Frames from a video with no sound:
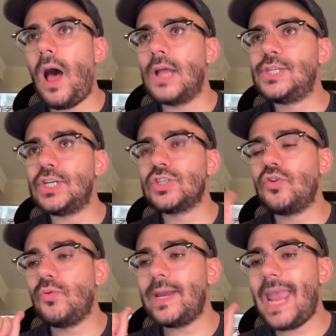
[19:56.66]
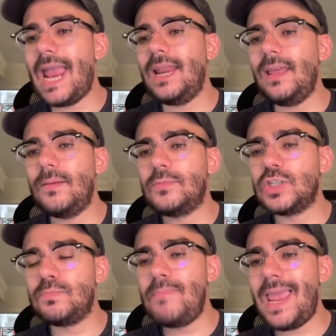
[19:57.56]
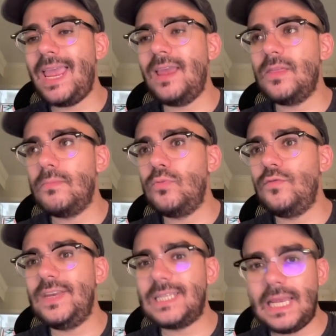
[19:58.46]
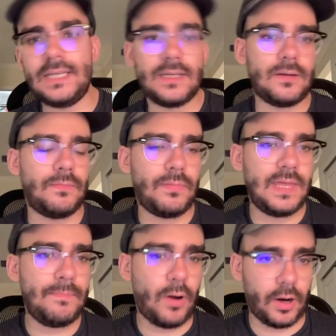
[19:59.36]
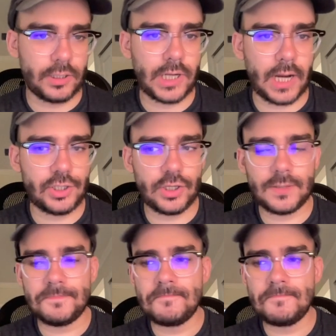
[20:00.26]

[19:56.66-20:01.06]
just making the movies into theme park attractions.